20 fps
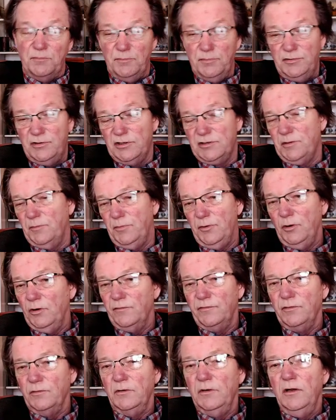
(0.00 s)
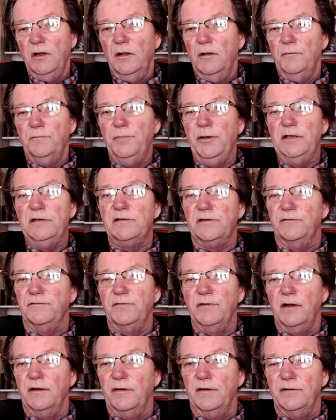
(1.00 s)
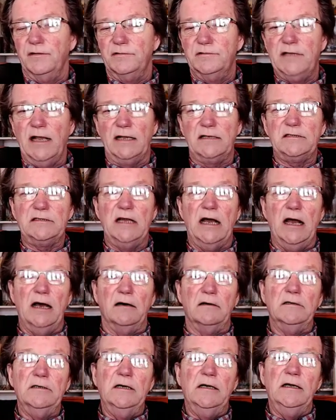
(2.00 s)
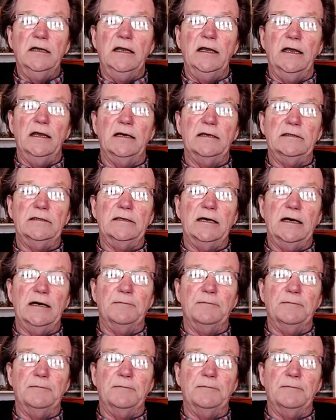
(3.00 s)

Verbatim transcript: it's just a beautiful piece of textile, and